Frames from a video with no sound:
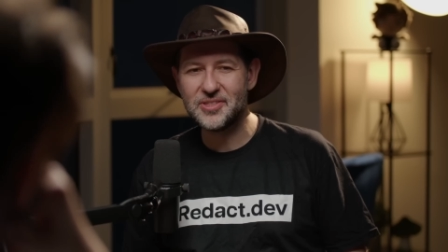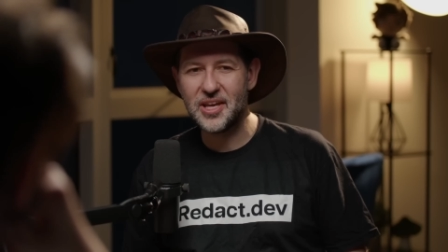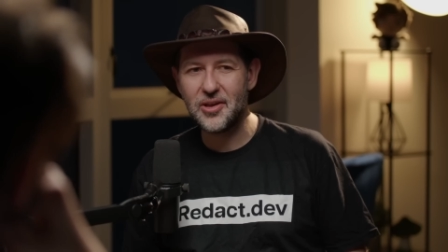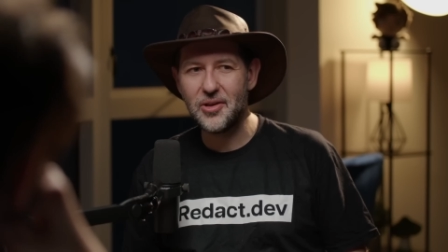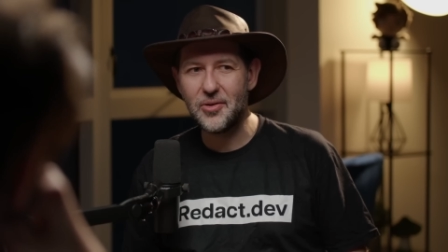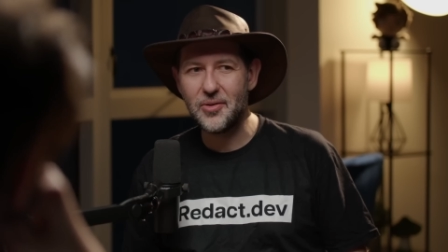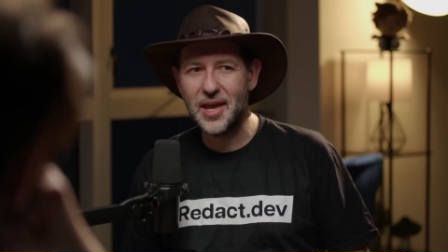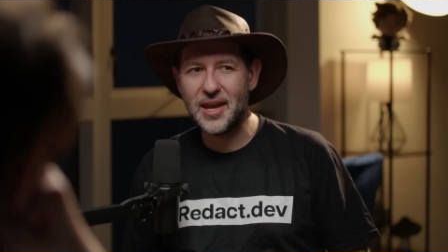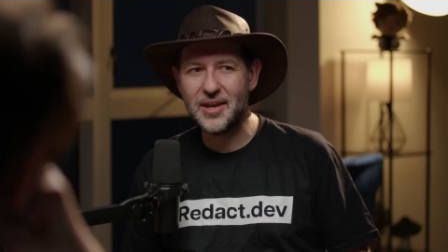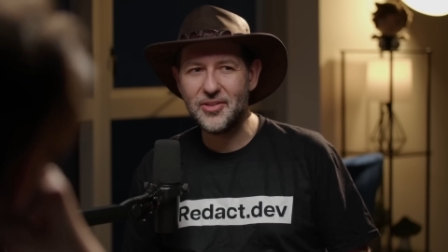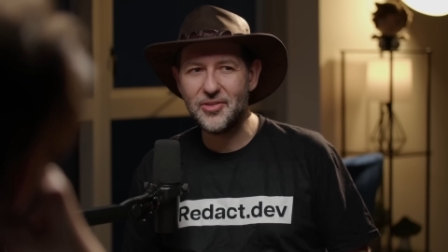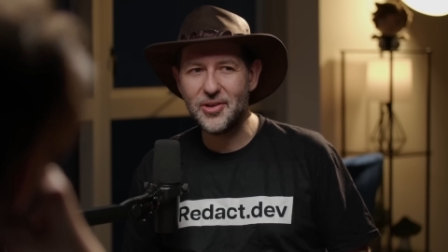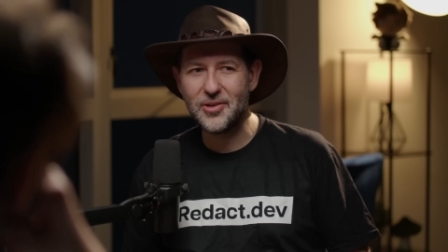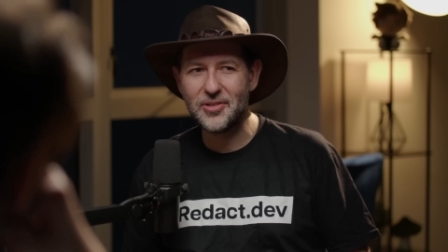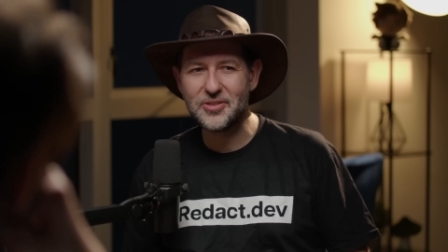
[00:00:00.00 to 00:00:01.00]
"Oh, hey, did
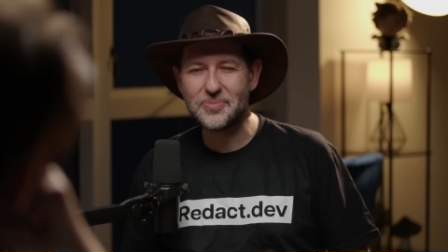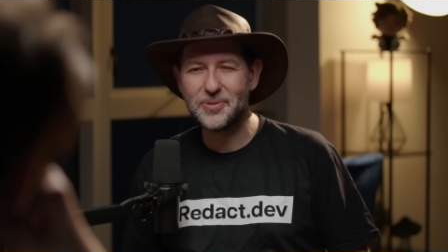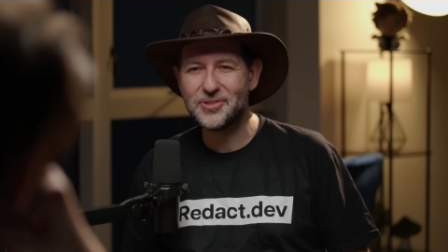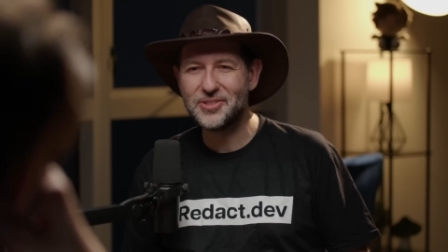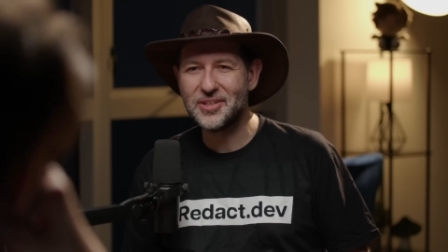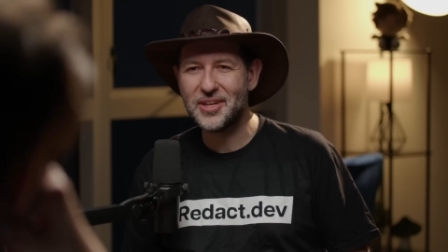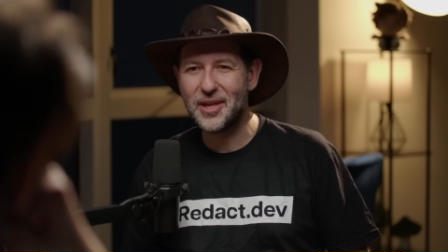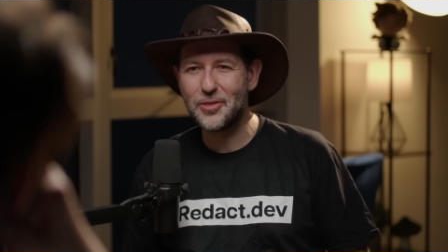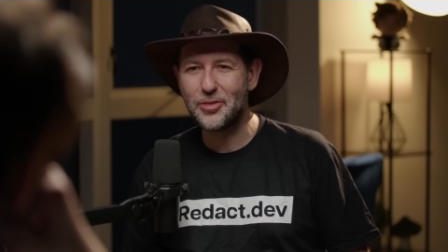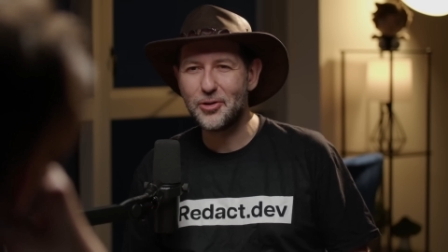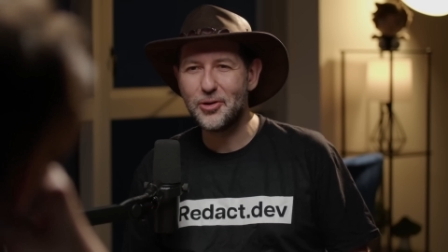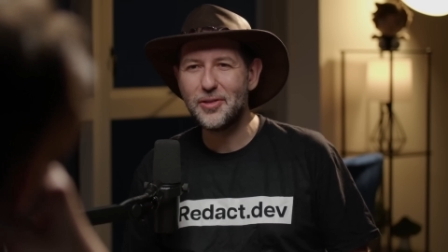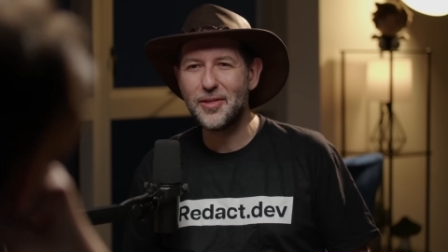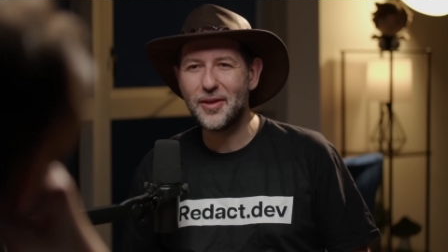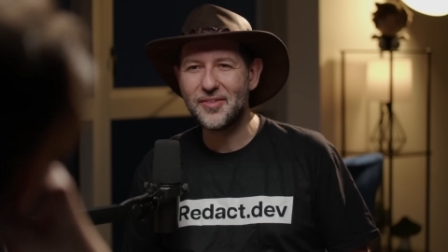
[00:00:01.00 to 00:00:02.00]
you hear this person got
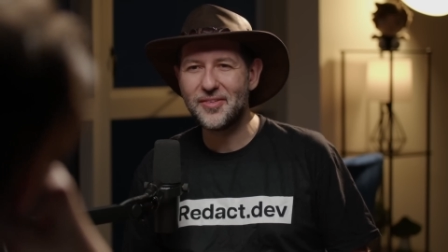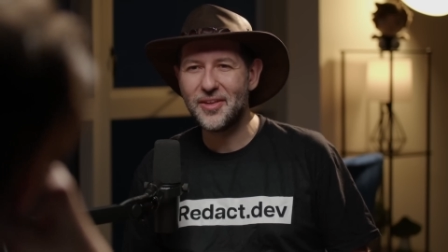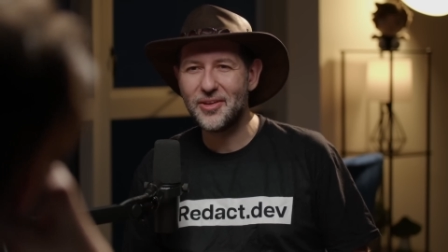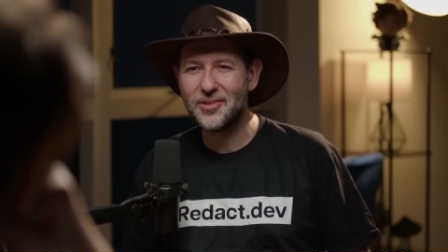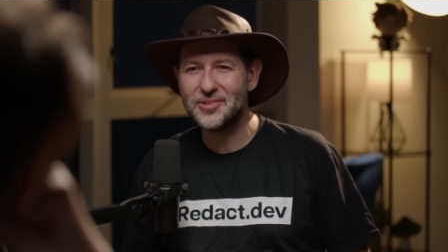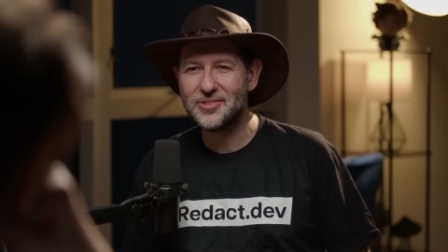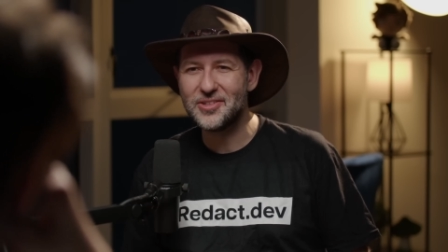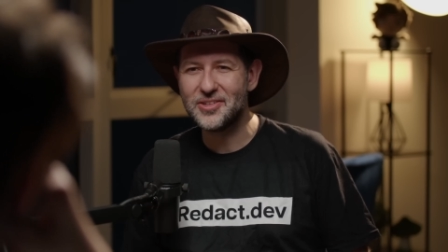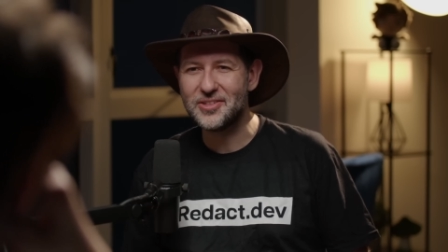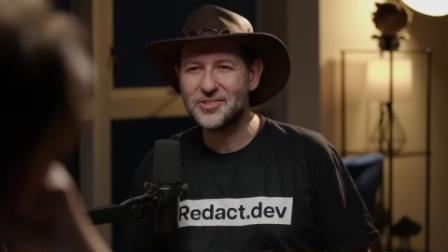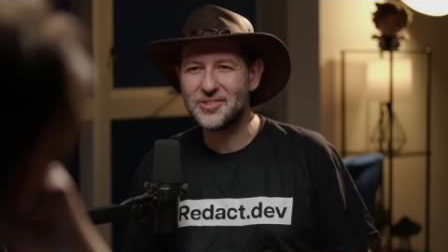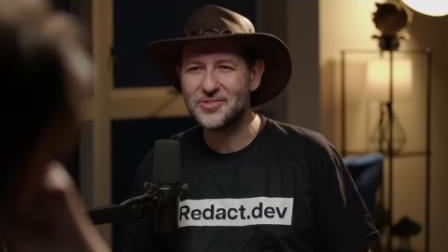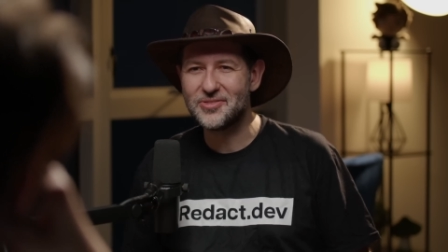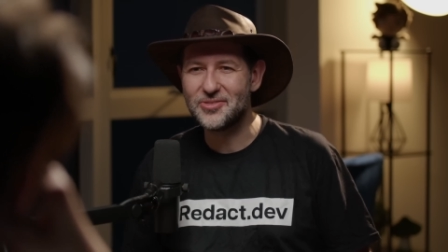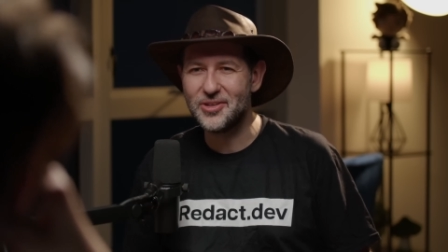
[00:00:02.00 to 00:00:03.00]
$30,000 to
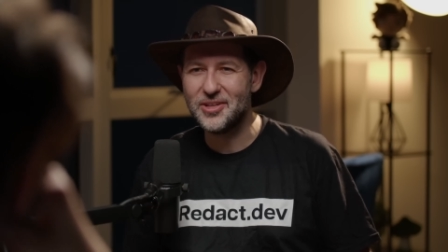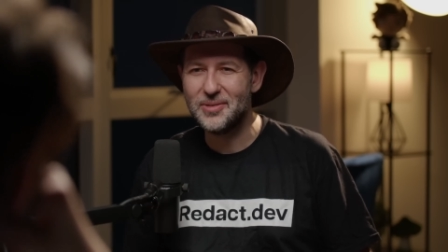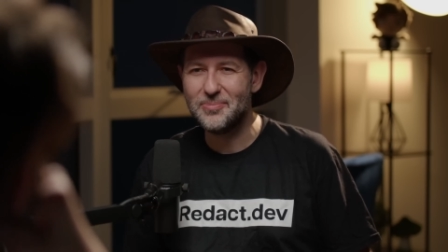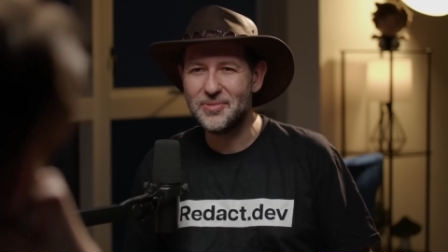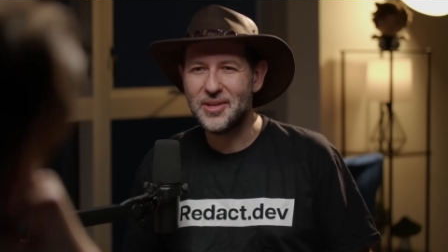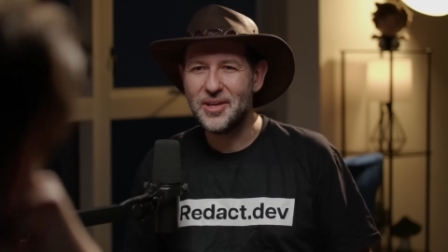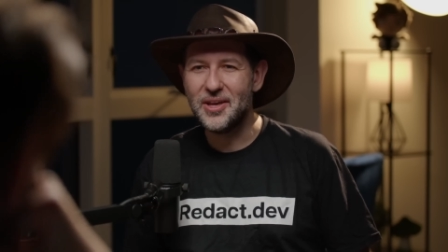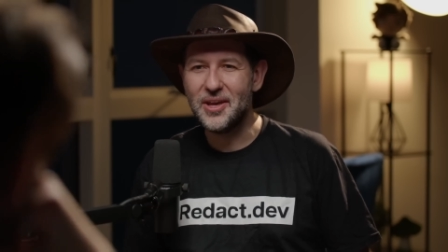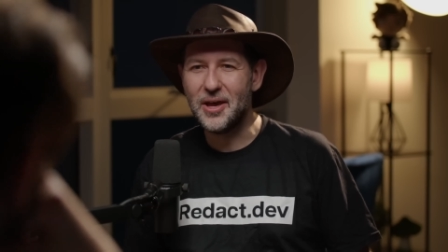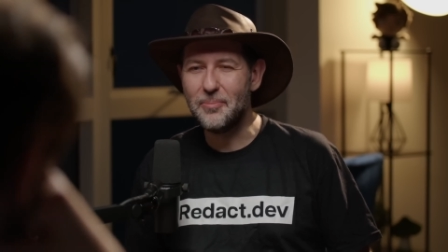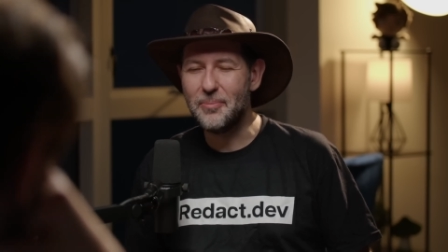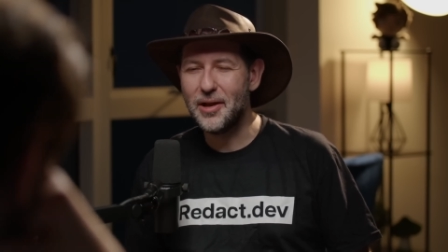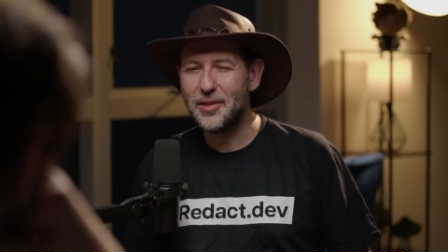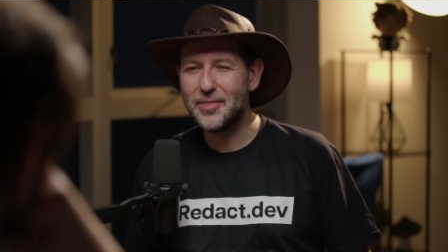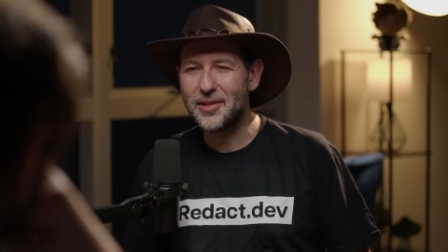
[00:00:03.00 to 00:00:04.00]
stream a
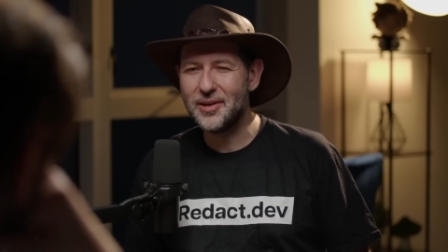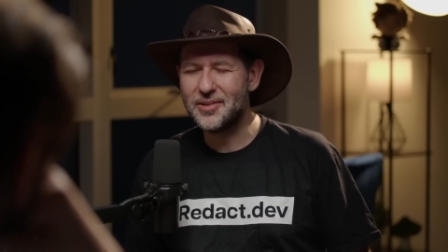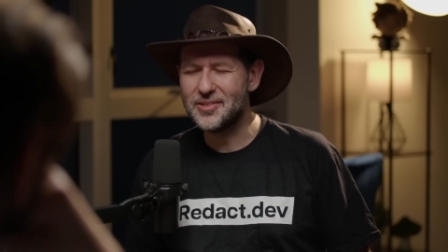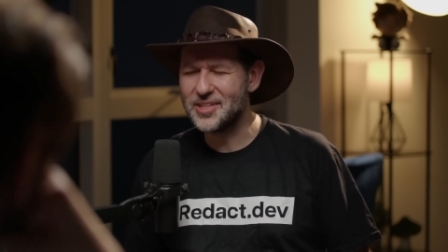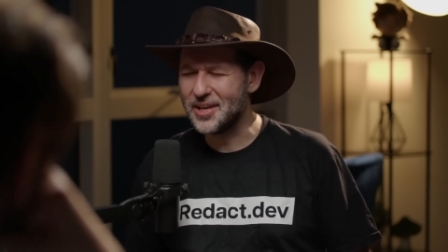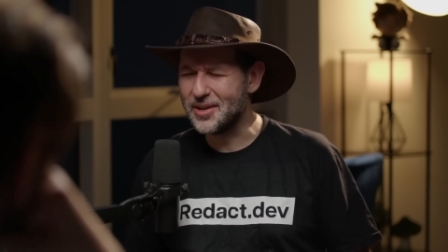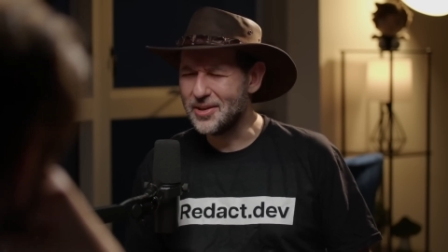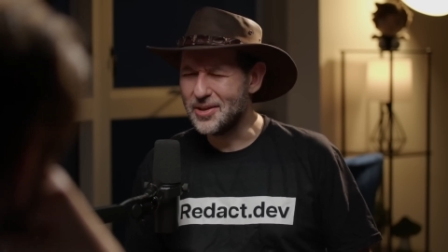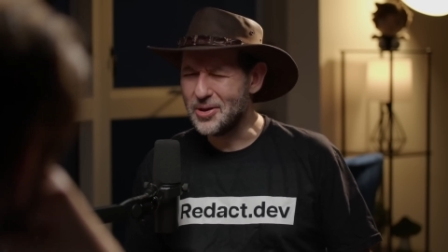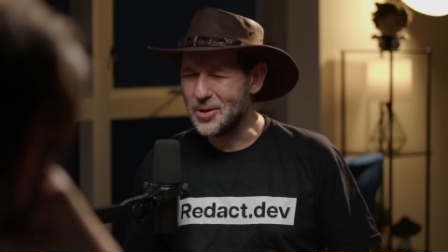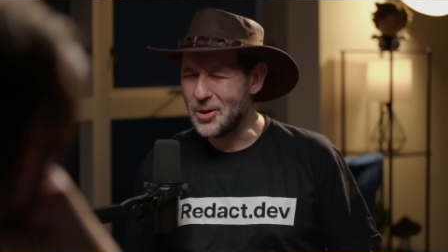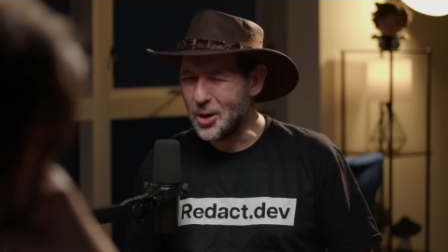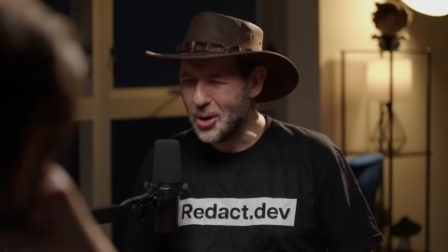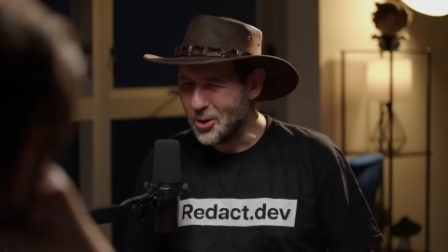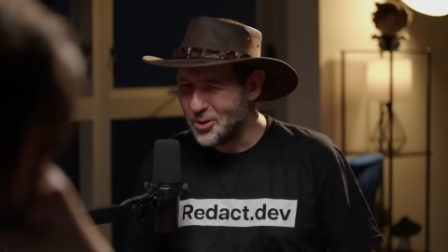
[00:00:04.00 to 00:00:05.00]
month?" And I was like,
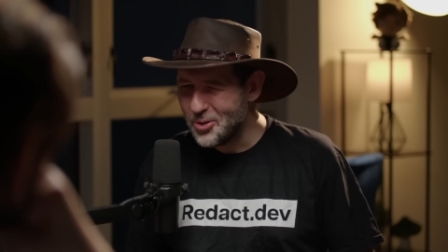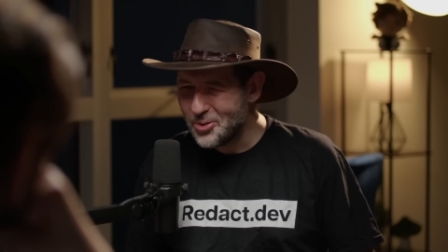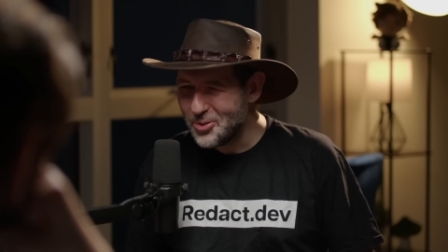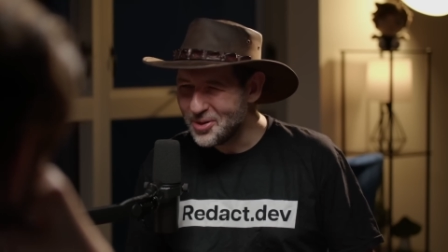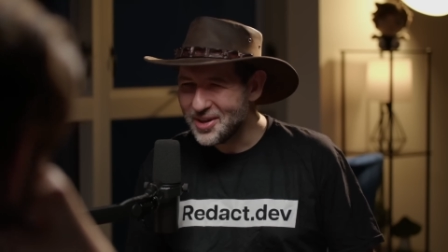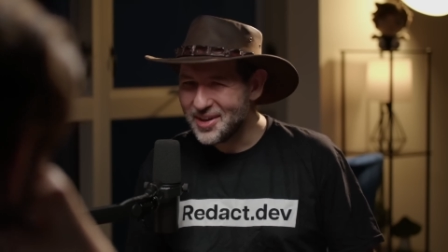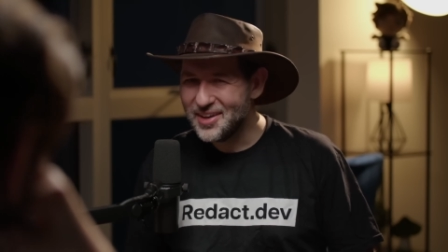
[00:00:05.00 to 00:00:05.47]
"Who?"